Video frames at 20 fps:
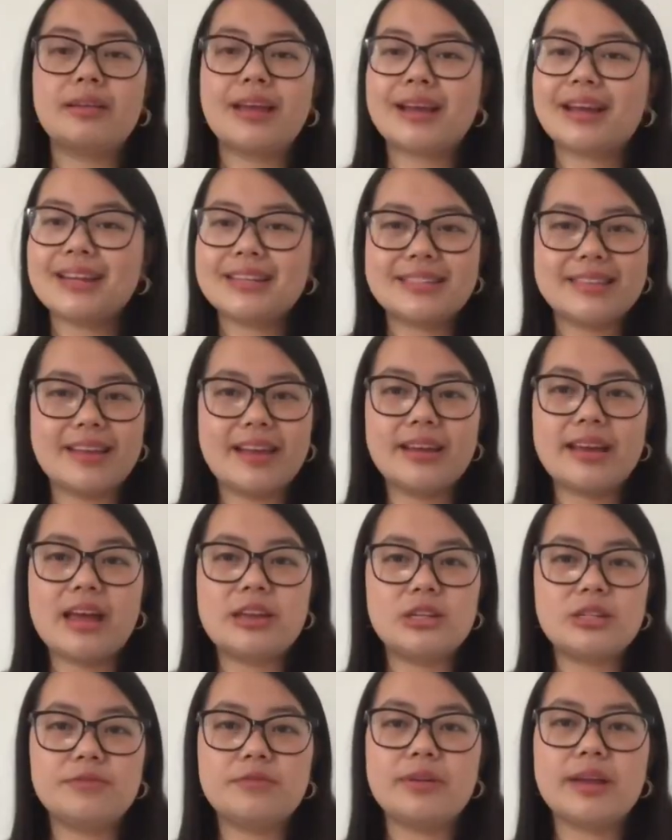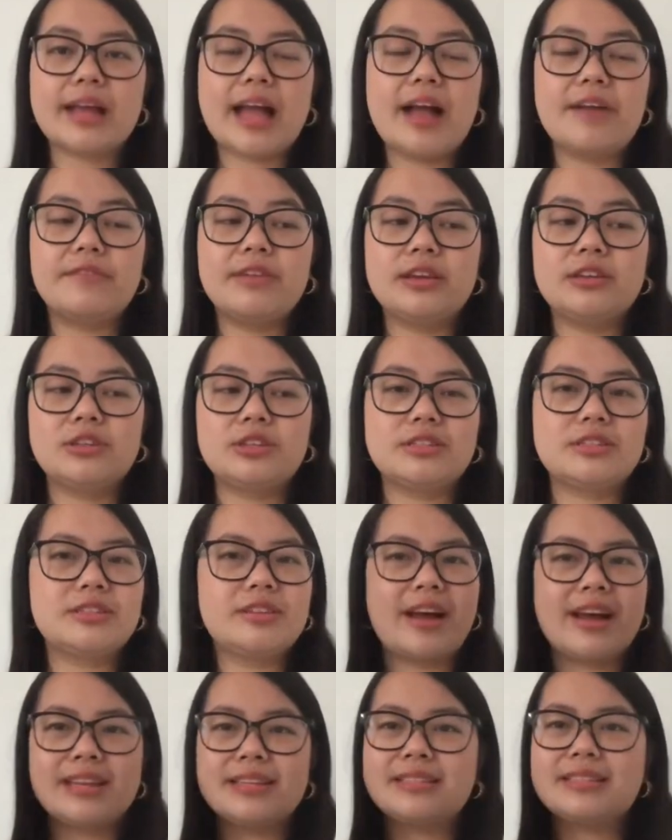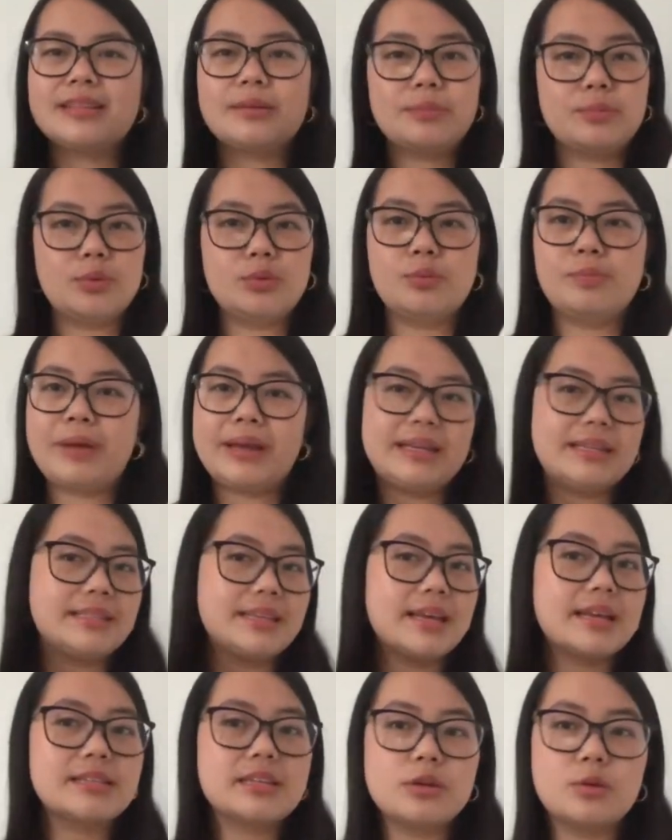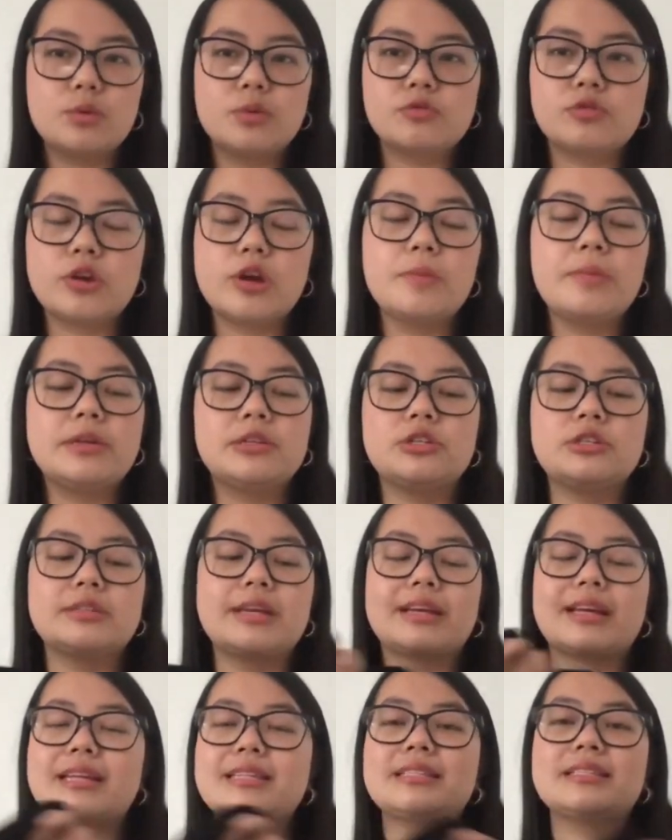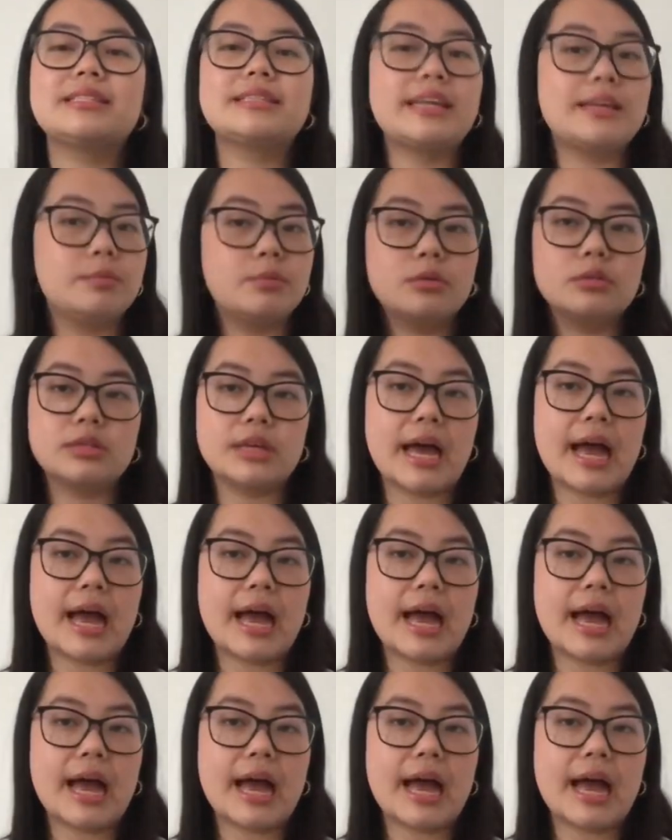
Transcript: Like I said, I just feel like having just nice simple basics in your wardrobe is just like a staple to